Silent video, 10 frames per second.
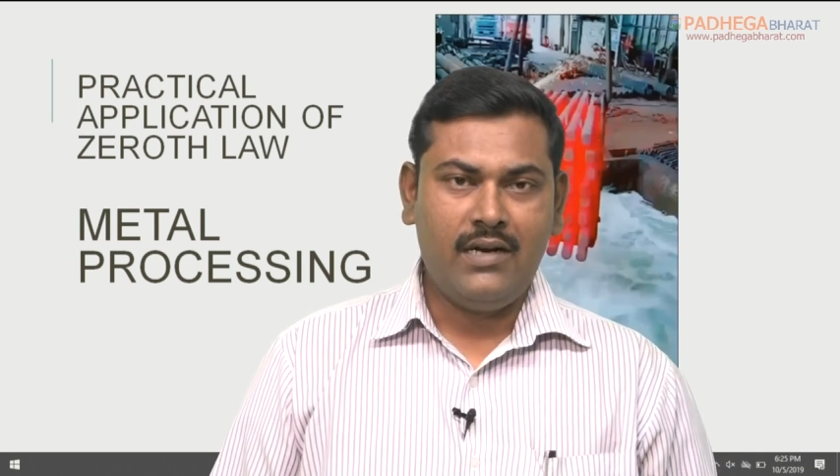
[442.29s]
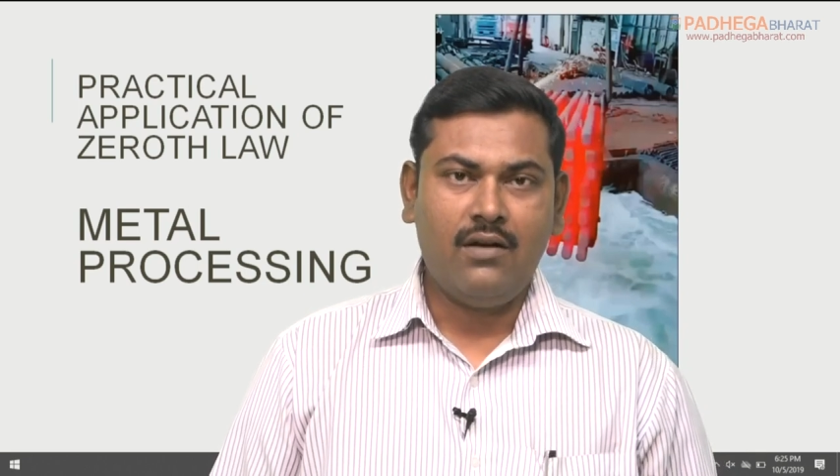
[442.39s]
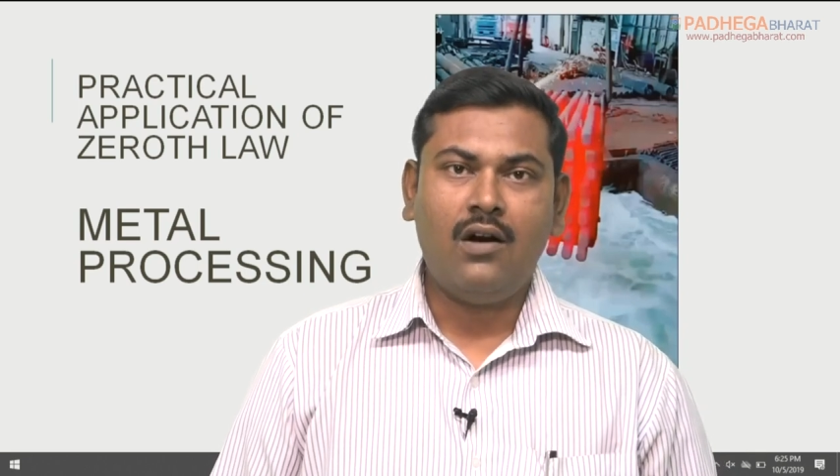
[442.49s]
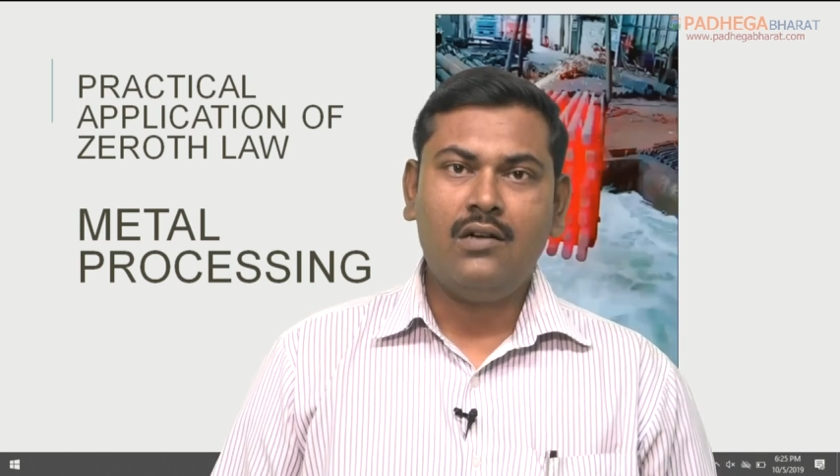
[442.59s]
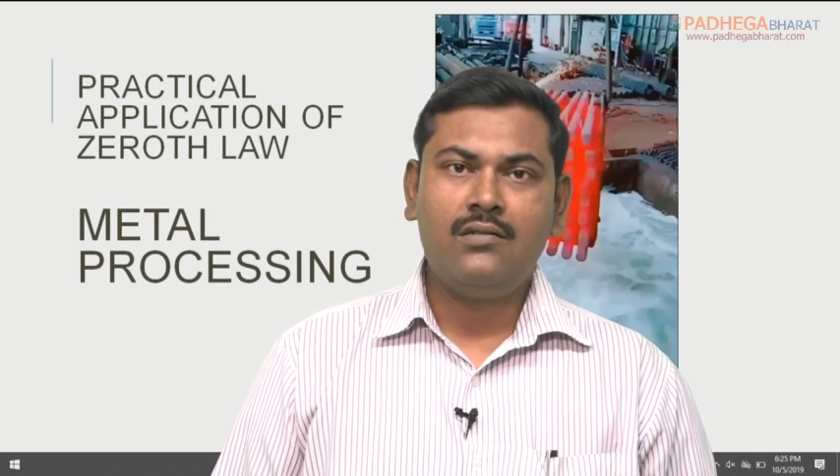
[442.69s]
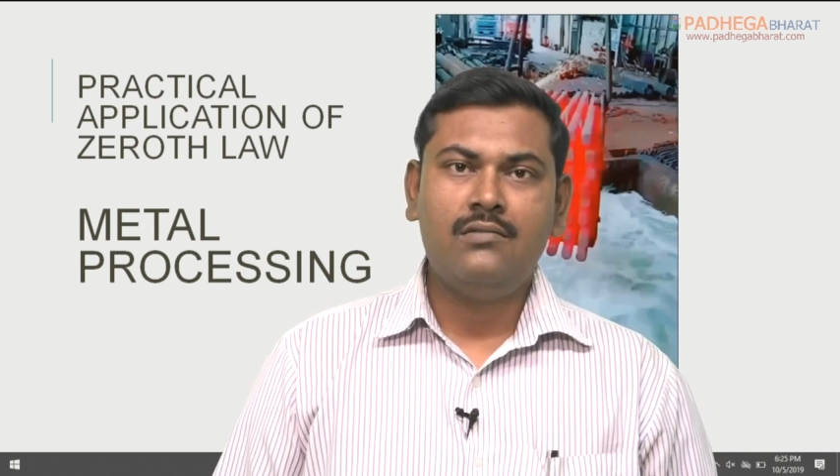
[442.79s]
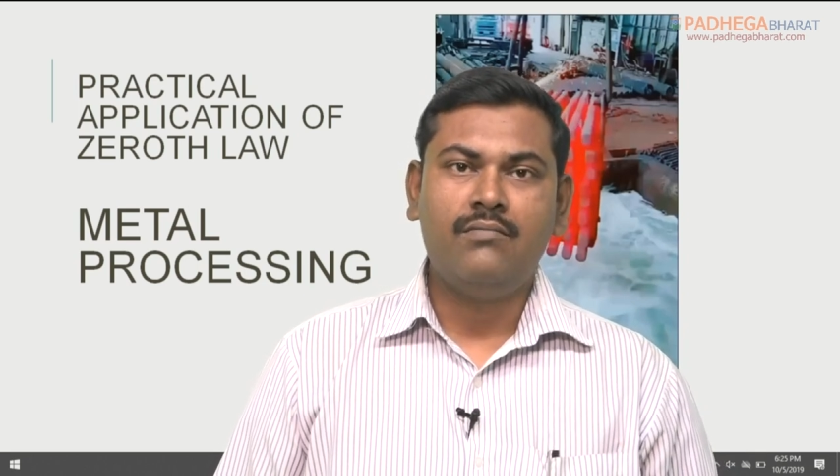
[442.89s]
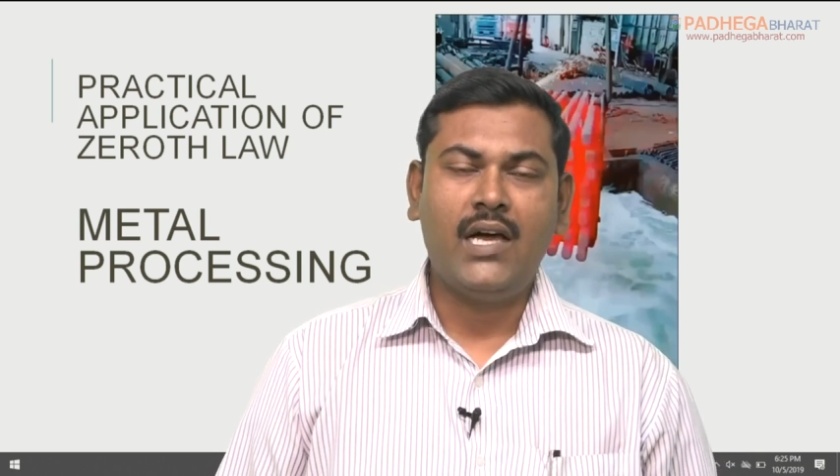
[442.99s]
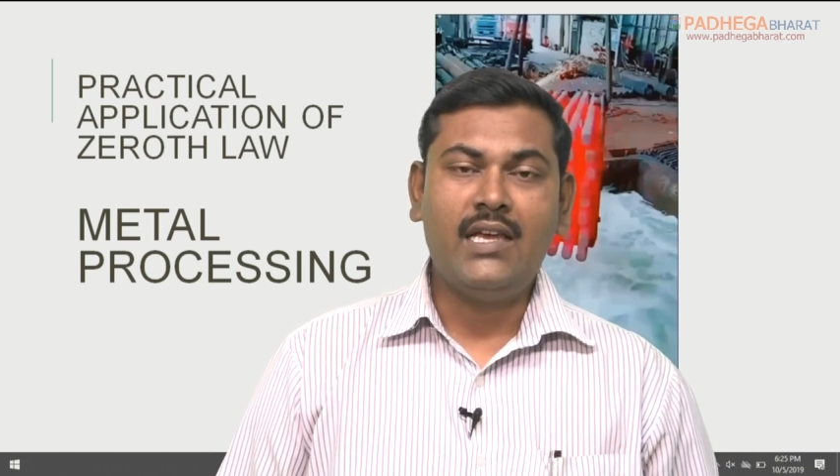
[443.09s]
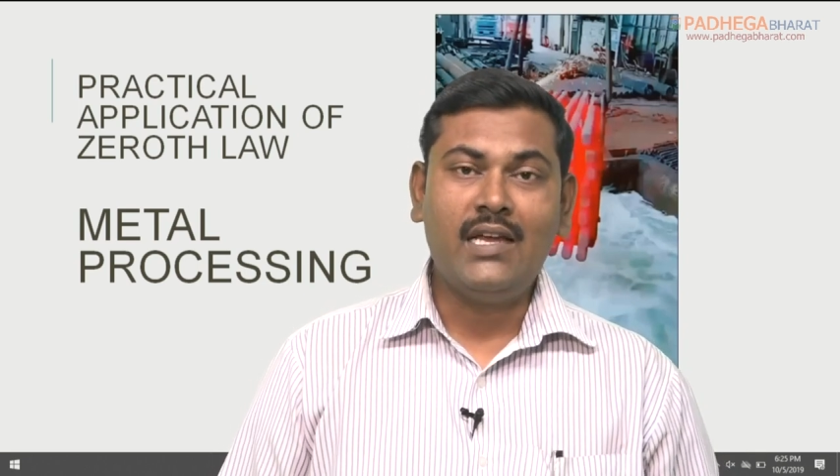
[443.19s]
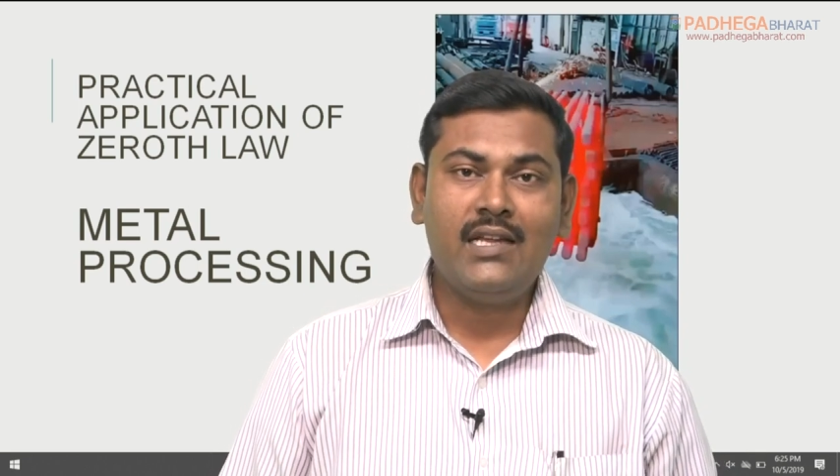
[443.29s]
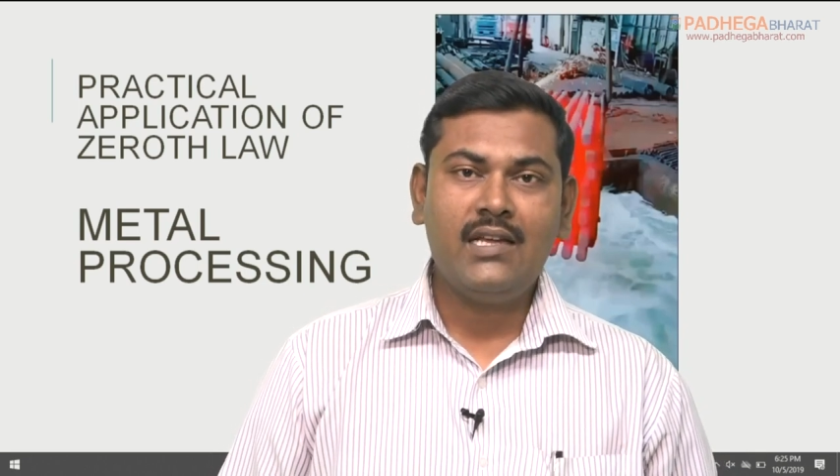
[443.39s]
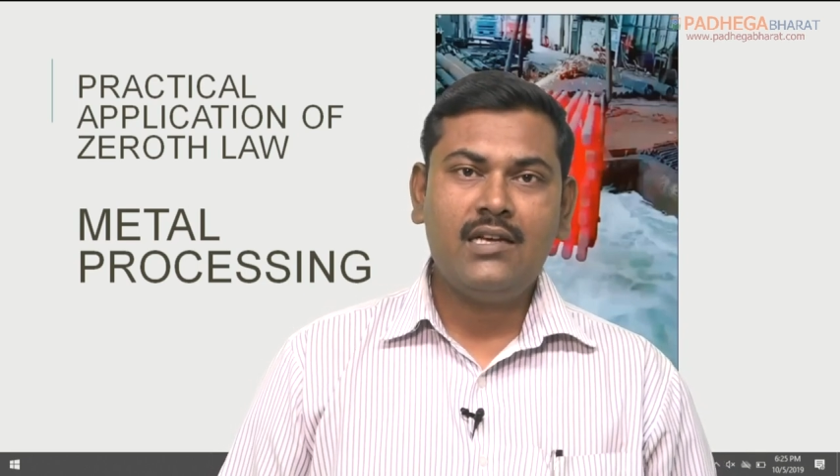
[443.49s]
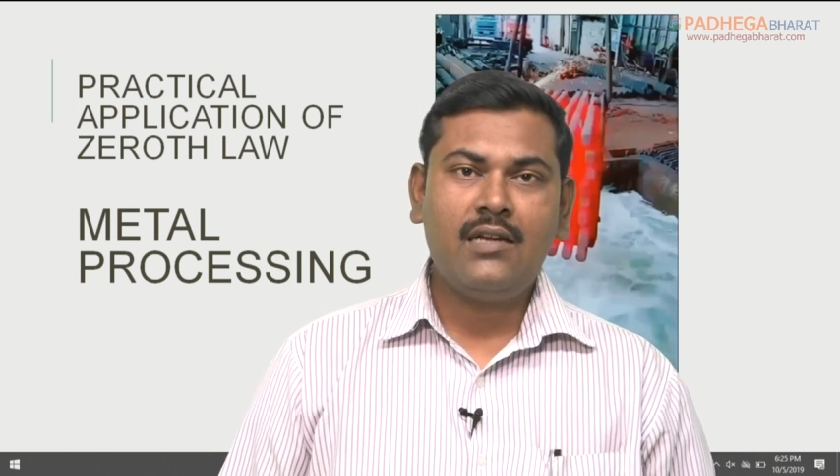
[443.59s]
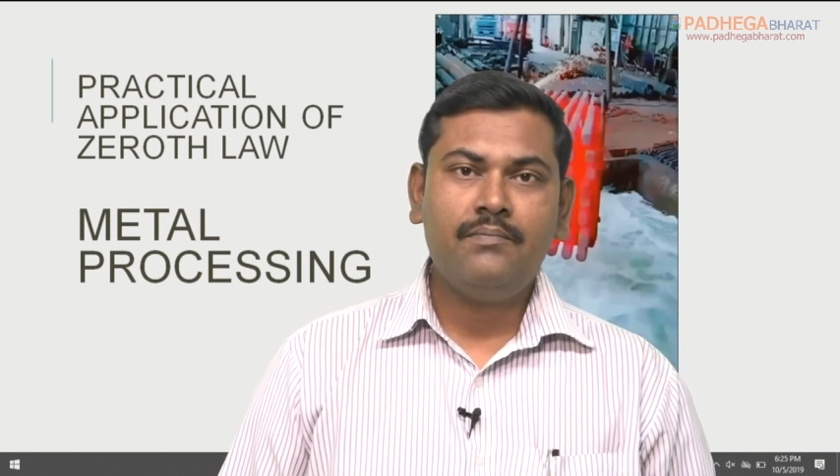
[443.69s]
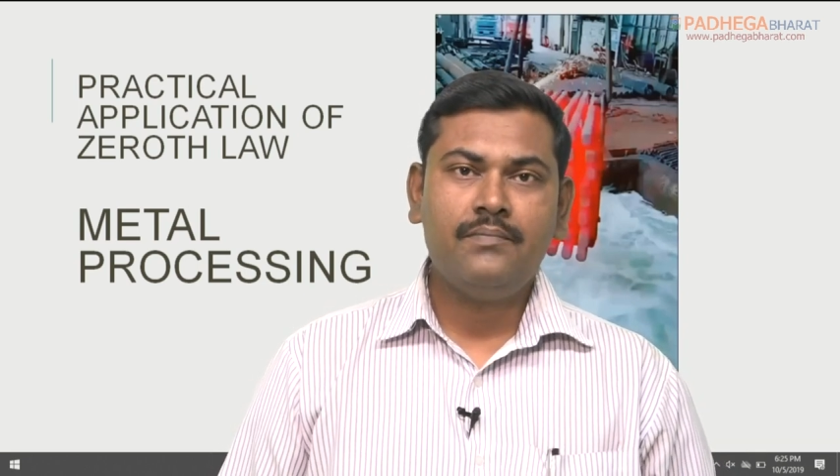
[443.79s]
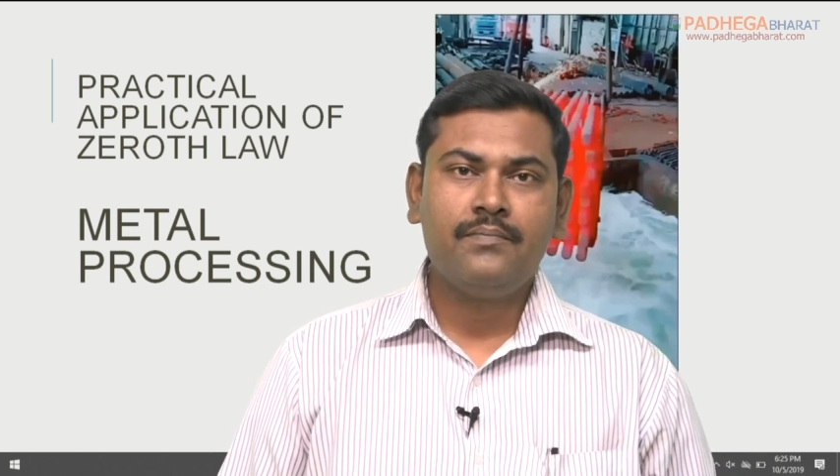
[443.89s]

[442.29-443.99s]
hot by heating it up,